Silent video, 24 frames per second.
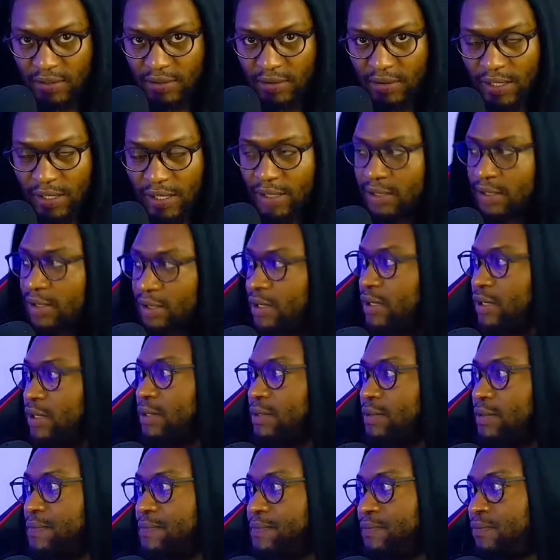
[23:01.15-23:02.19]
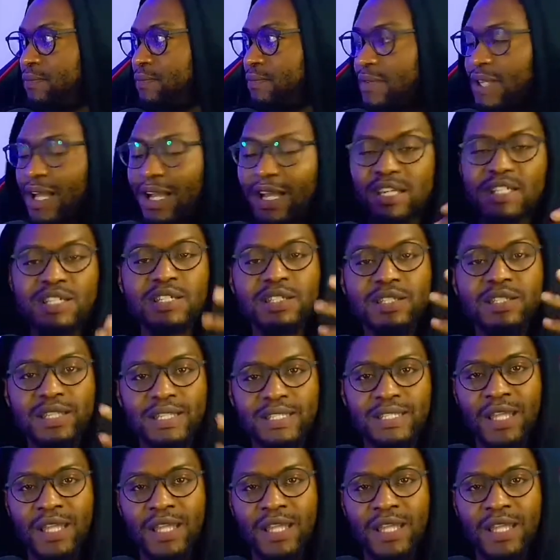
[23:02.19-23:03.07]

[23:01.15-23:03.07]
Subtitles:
right? Takashi 69,